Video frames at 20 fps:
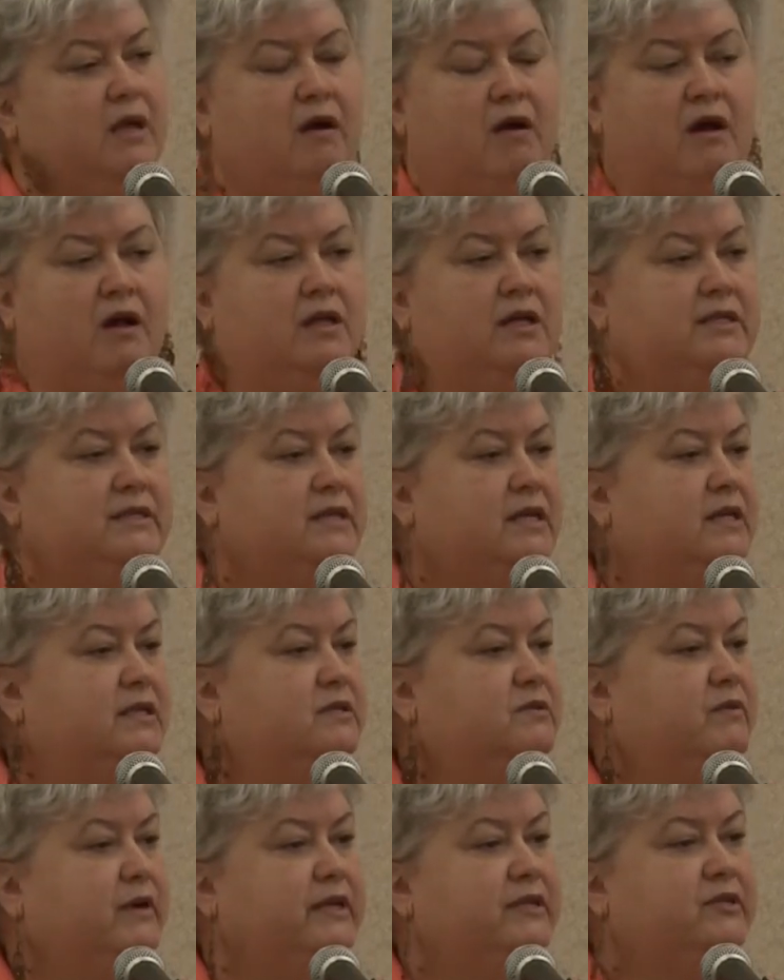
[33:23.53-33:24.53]
All I say
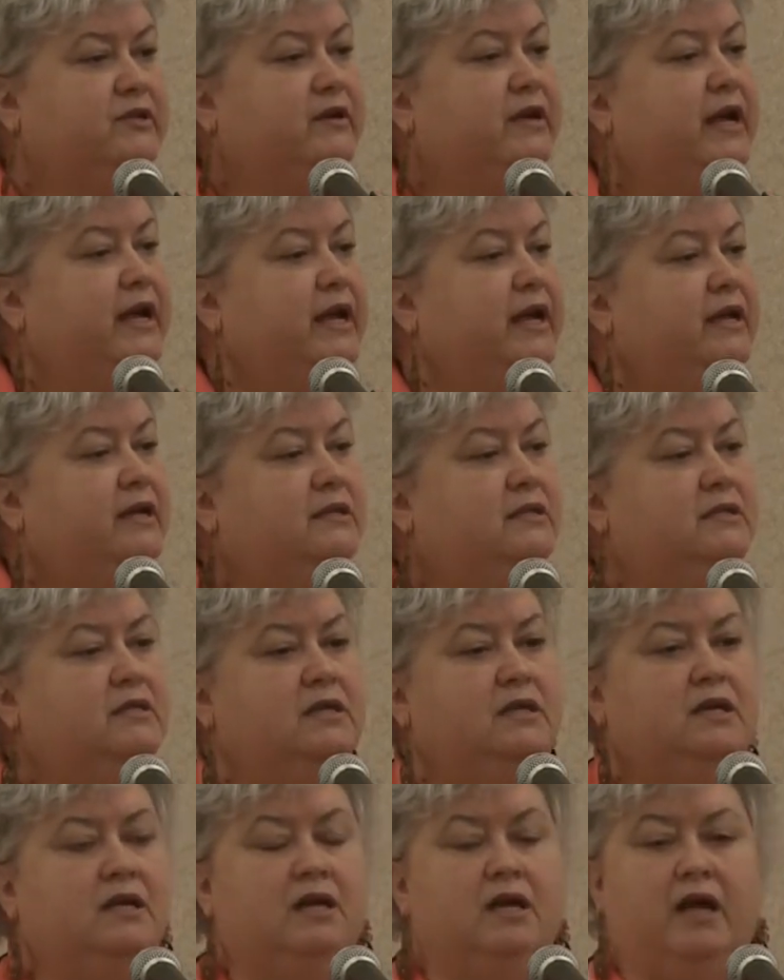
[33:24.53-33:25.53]
is raise your hand,
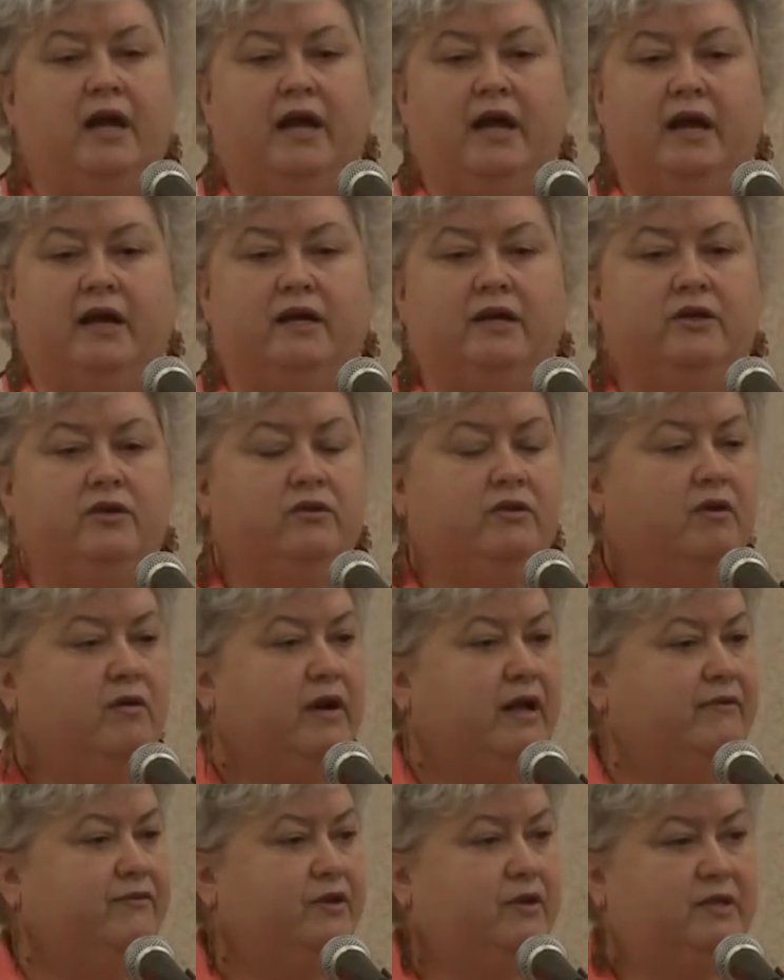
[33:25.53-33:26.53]
and you don't
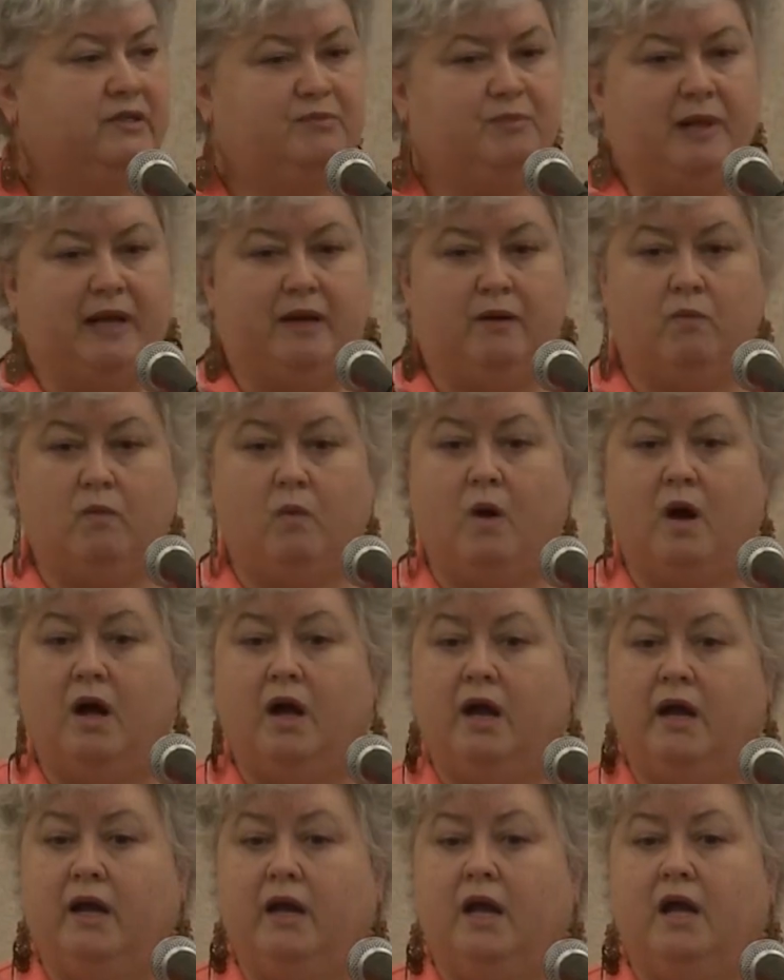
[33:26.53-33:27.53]
have to explain
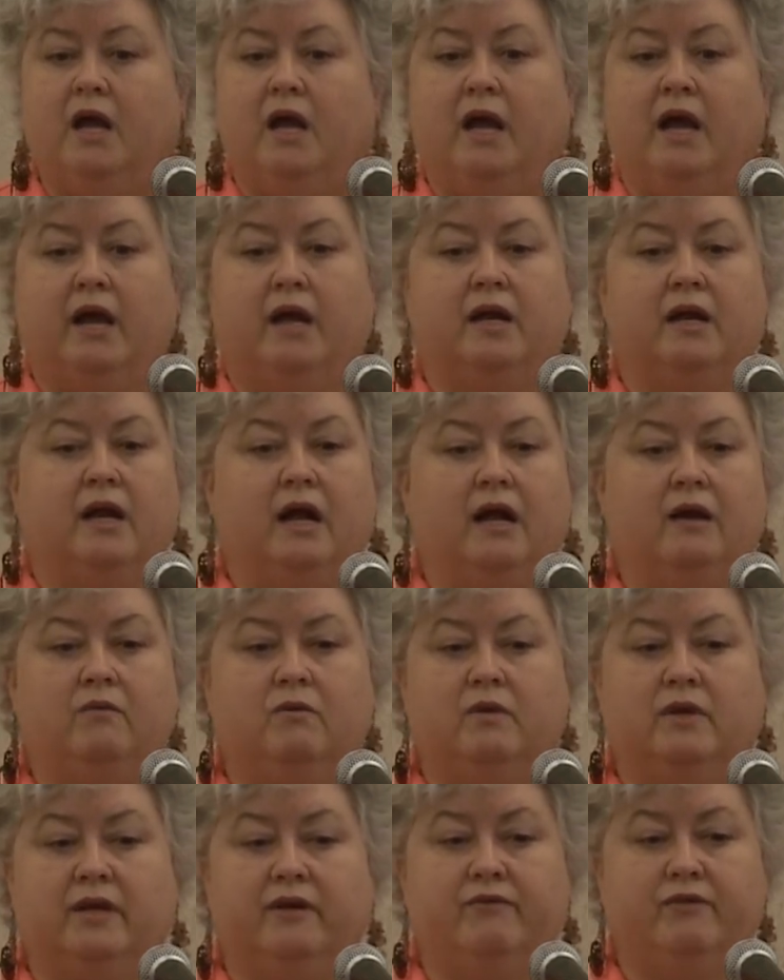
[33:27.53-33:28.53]
why, and I
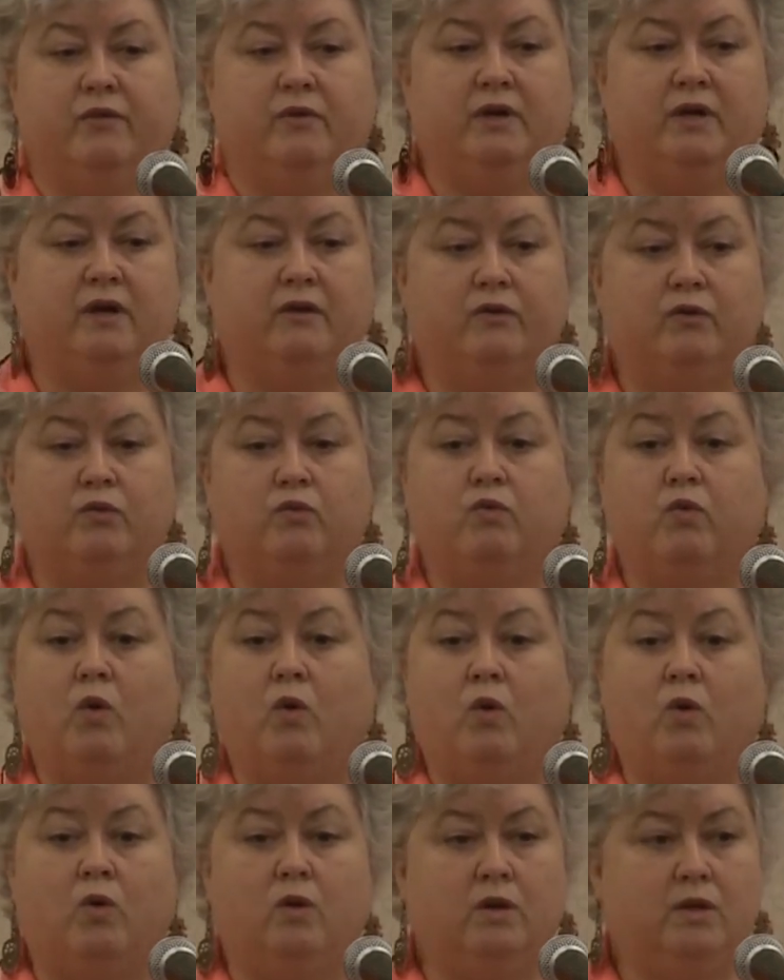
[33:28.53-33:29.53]
will give you another
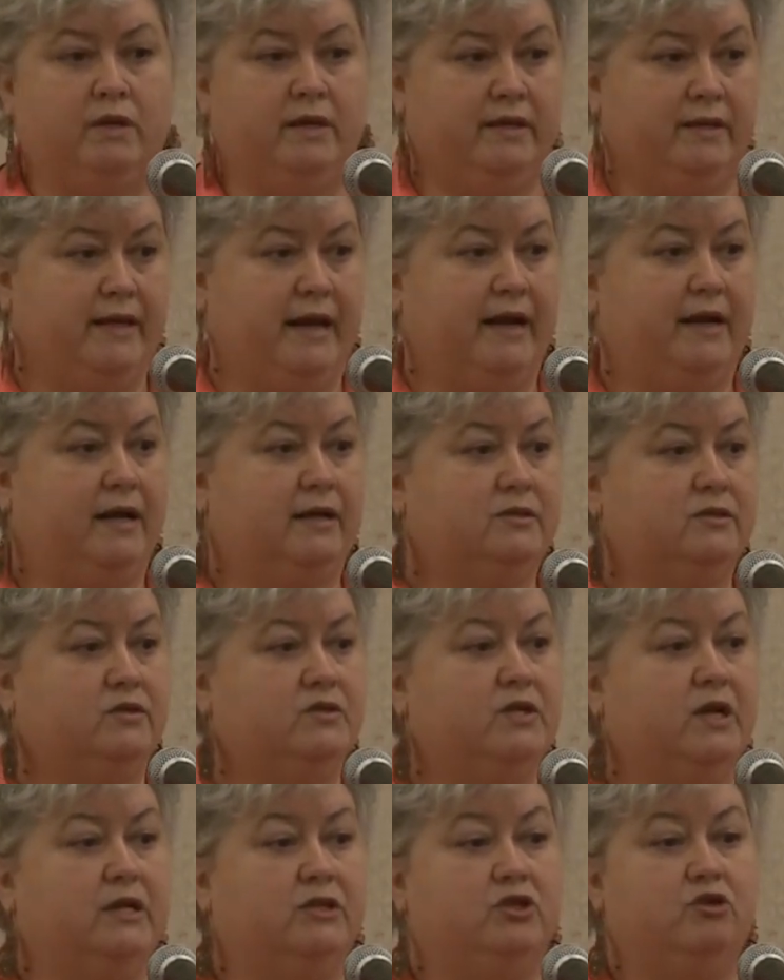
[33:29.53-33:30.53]
role in that
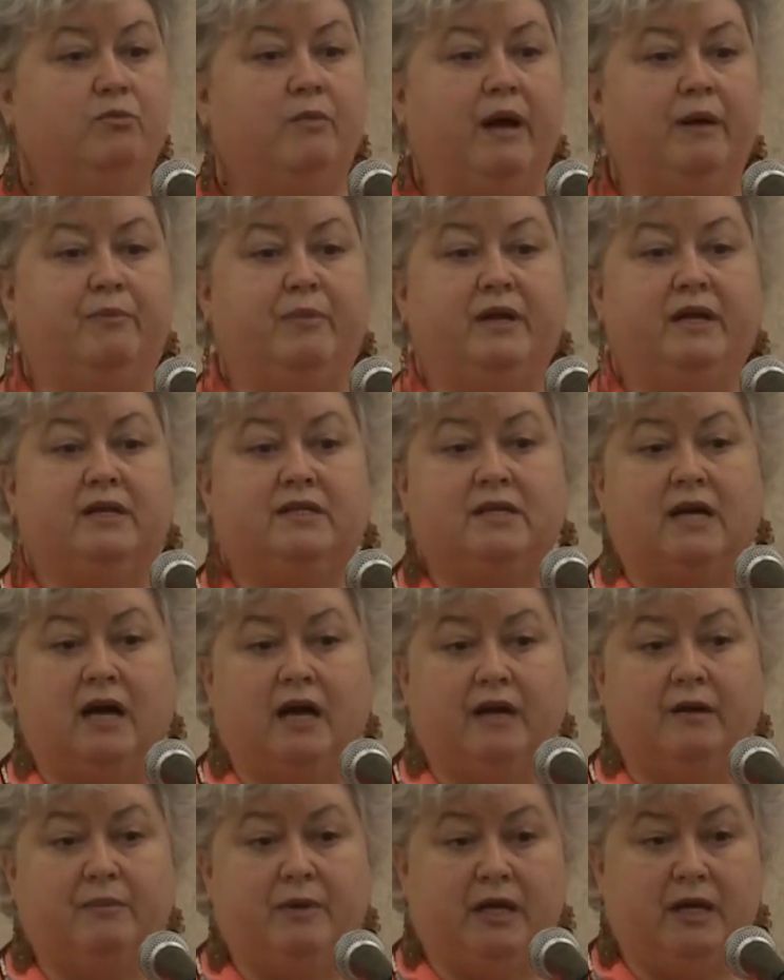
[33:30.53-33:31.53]
exercise. You might be a
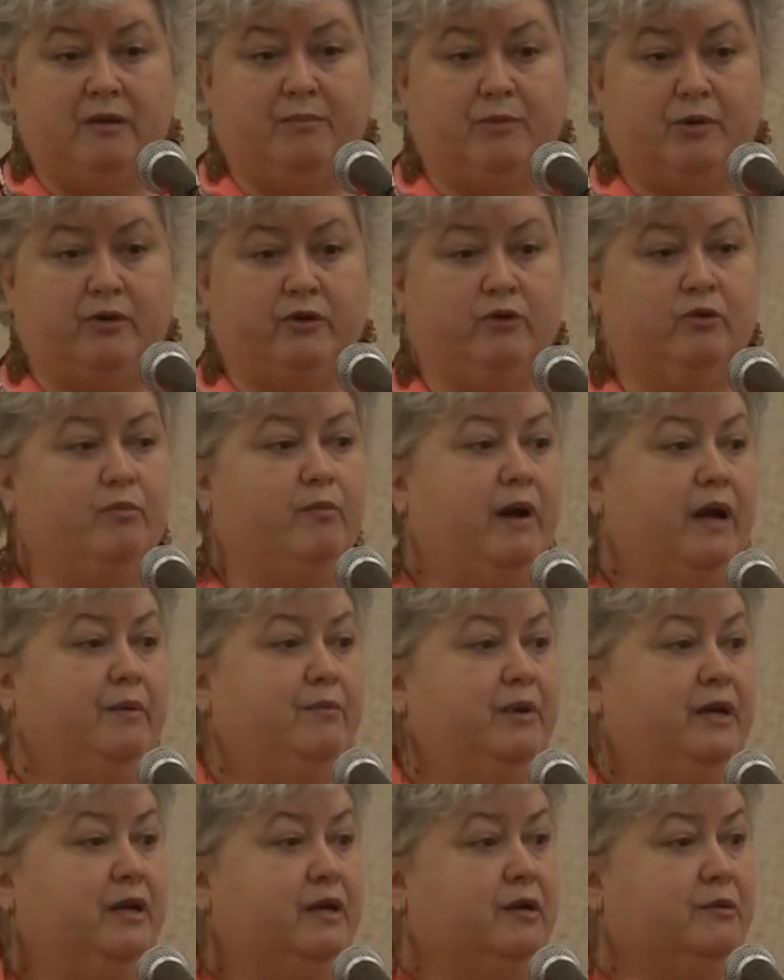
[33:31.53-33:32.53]
timekeeper, you might
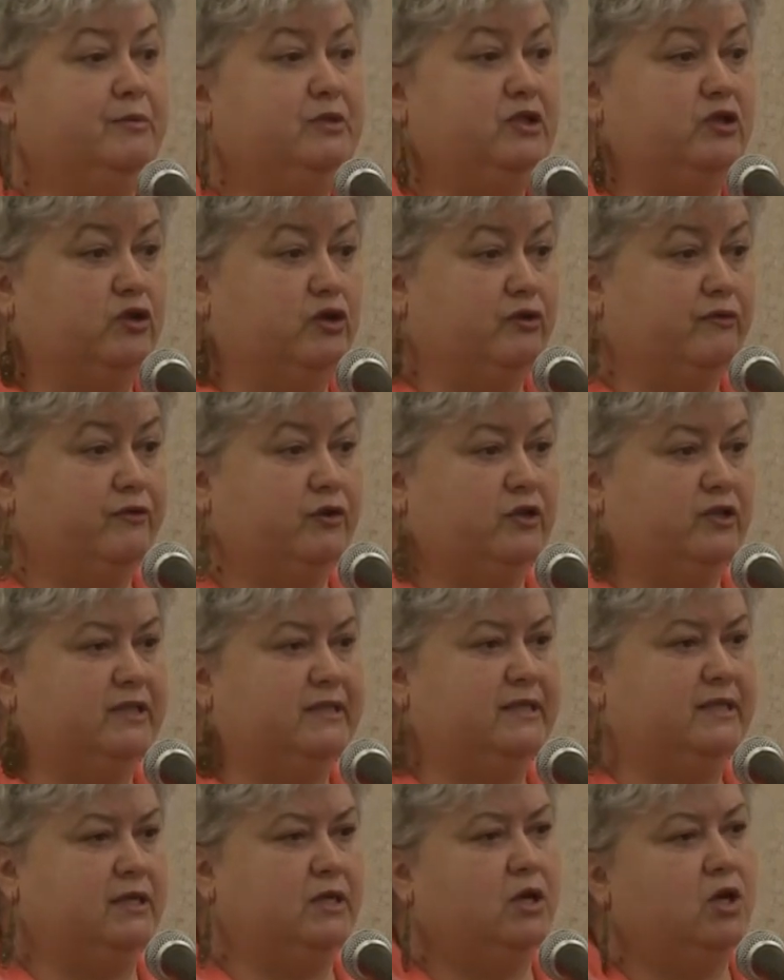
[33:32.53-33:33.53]
be an observer to
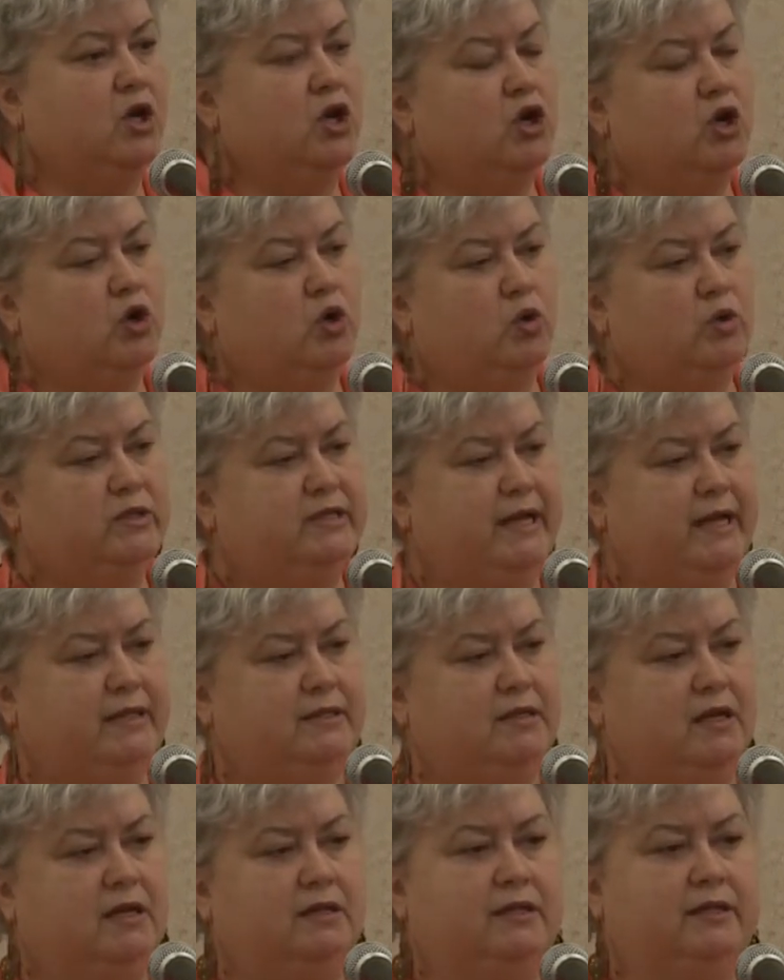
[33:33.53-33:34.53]
see who
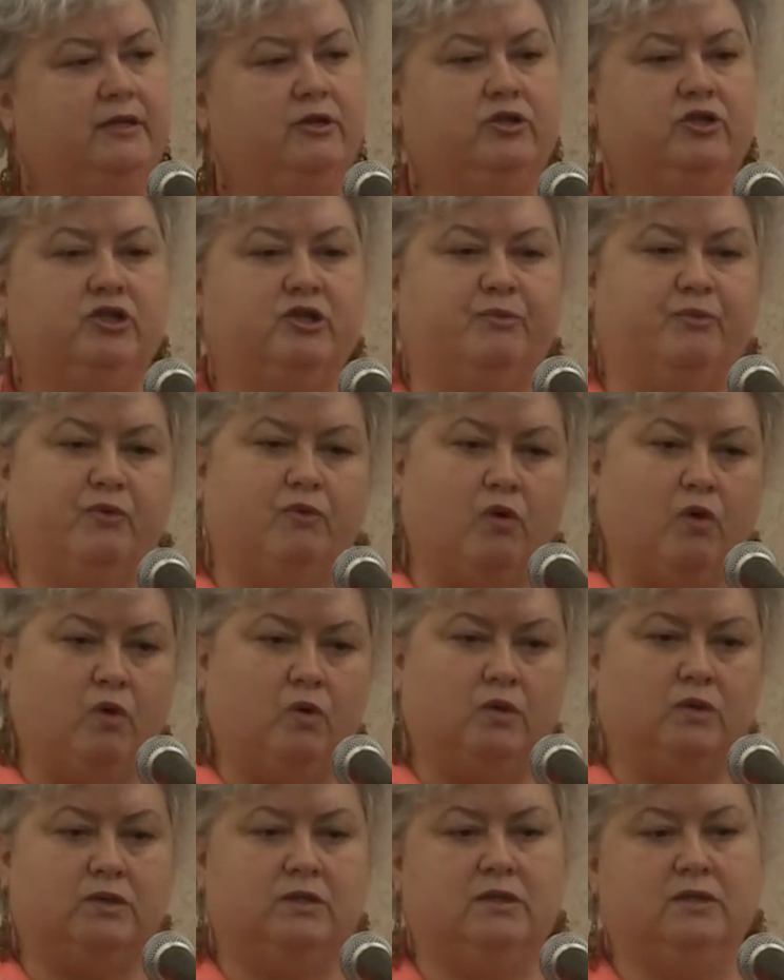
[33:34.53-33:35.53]
takes on leadership
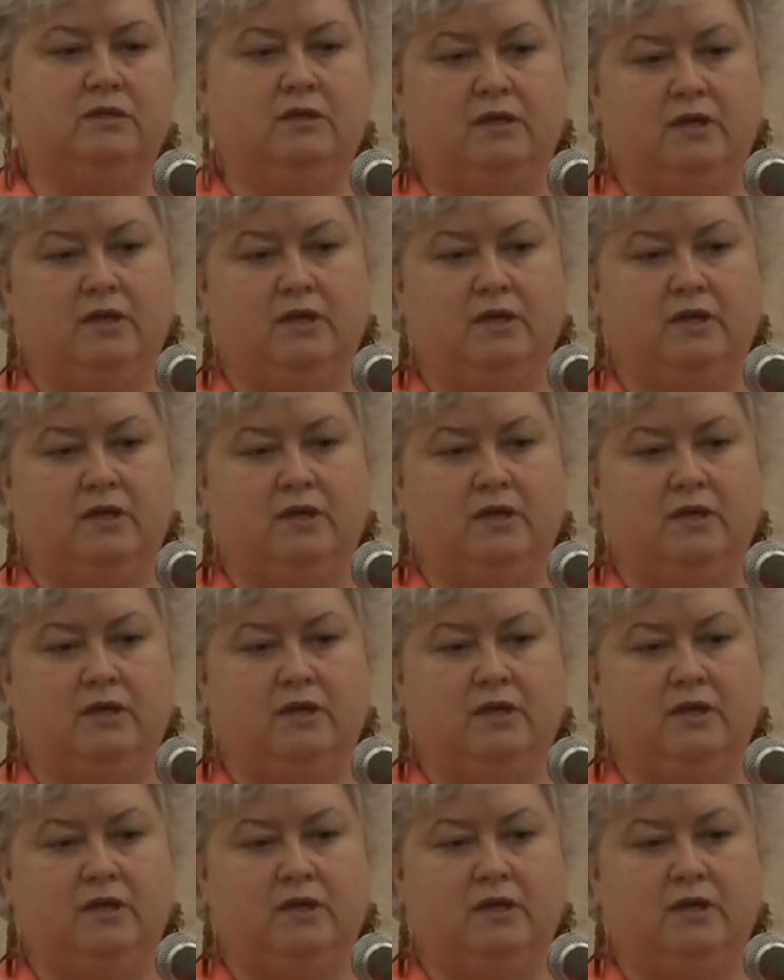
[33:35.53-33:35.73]
roles